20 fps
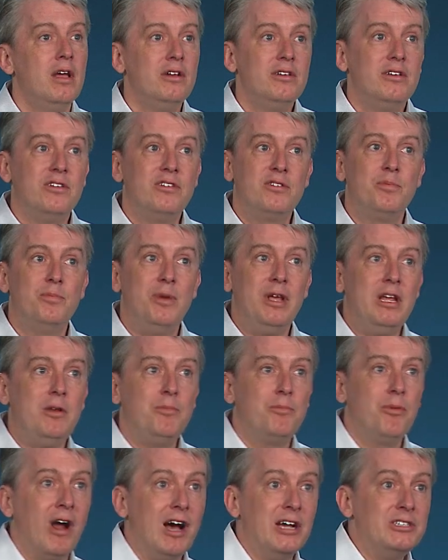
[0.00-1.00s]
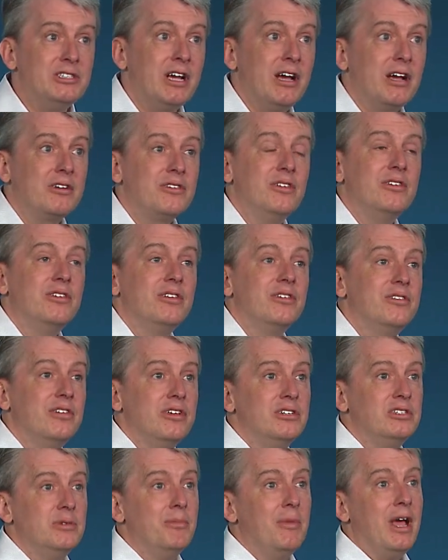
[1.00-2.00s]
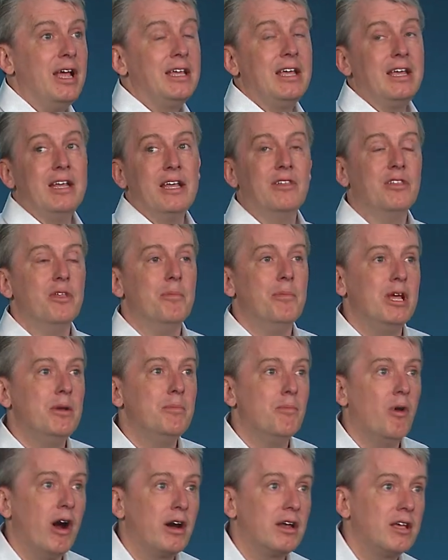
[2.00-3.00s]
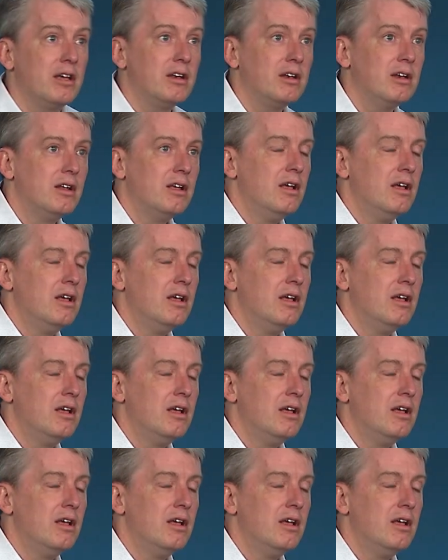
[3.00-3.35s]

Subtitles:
to speed projects and decision-making in the mid-market.